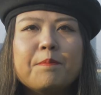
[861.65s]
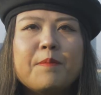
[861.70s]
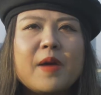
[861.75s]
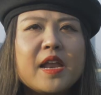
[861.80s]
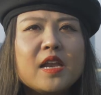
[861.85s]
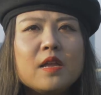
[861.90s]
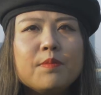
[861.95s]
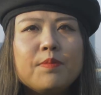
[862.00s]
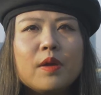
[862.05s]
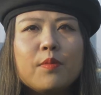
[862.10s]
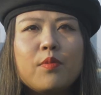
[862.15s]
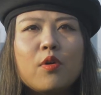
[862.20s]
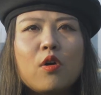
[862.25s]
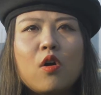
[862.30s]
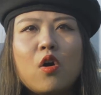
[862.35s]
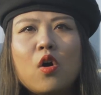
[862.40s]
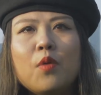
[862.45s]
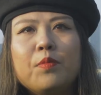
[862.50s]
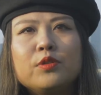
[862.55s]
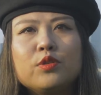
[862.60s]
Many people
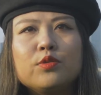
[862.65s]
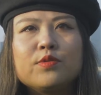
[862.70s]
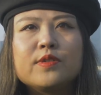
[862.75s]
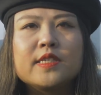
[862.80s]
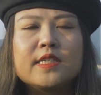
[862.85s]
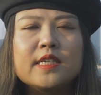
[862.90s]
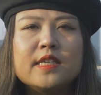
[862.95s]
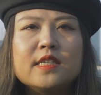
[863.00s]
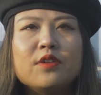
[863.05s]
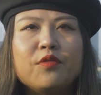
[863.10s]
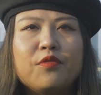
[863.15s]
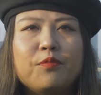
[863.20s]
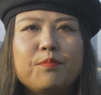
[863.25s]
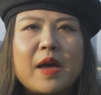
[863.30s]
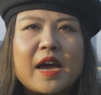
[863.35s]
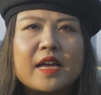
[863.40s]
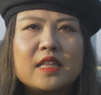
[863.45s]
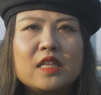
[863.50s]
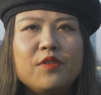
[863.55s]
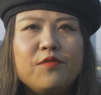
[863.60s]
hope to see the
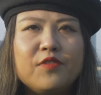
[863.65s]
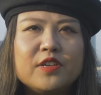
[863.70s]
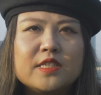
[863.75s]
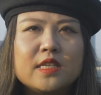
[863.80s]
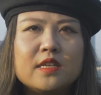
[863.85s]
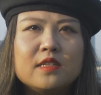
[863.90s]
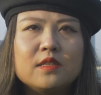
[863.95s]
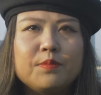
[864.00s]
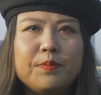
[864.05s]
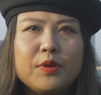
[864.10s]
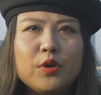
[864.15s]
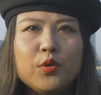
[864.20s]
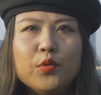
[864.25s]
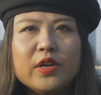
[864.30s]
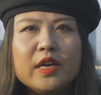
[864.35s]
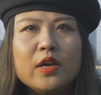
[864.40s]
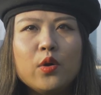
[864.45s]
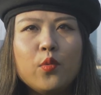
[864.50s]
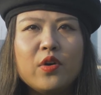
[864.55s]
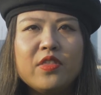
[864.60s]
magnificent
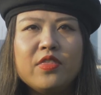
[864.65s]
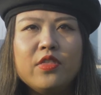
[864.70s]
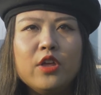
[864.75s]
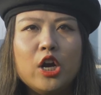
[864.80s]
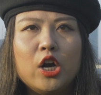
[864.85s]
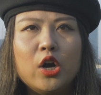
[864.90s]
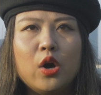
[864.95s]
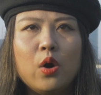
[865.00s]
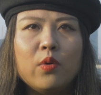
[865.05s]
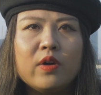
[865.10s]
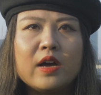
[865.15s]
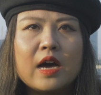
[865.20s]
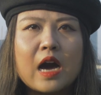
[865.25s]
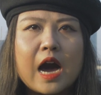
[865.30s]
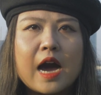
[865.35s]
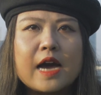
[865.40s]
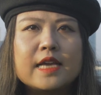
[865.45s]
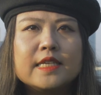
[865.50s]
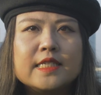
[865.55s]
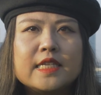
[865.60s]
building with their own
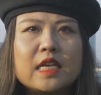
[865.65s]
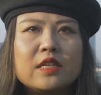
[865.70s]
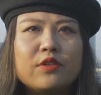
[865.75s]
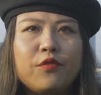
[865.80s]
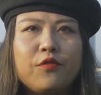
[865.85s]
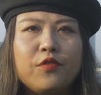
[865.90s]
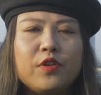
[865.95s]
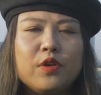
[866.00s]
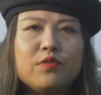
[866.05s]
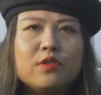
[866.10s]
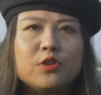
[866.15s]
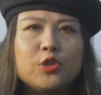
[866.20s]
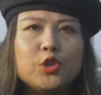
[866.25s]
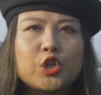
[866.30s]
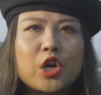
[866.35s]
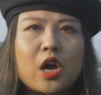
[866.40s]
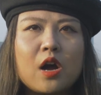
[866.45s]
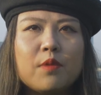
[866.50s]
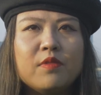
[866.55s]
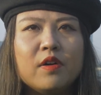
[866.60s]
eyes and feel the
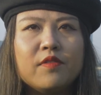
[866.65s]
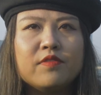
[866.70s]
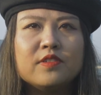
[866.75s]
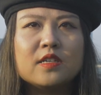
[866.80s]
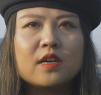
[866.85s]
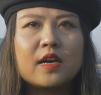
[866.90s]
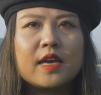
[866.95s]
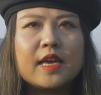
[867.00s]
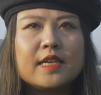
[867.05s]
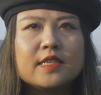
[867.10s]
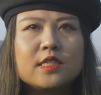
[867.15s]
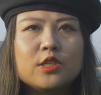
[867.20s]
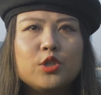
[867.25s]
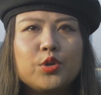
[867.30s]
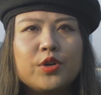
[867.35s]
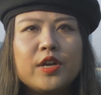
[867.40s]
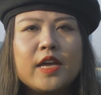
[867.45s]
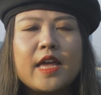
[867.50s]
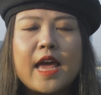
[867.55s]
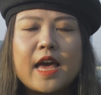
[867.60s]
charm of the
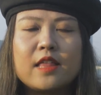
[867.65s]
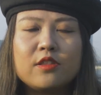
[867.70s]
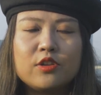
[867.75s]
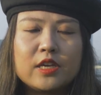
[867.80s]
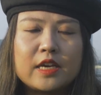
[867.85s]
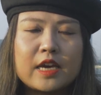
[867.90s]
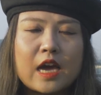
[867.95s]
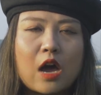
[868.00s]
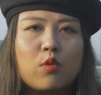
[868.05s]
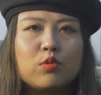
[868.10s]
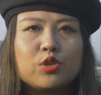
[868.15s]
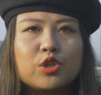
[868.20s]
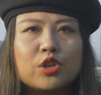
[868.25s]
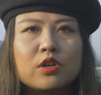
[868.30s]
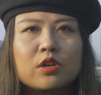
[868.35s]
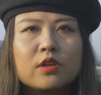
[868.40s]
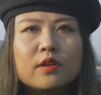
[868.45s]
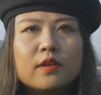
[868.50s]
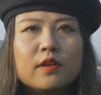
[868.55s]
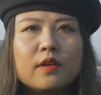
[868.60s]
history and culture.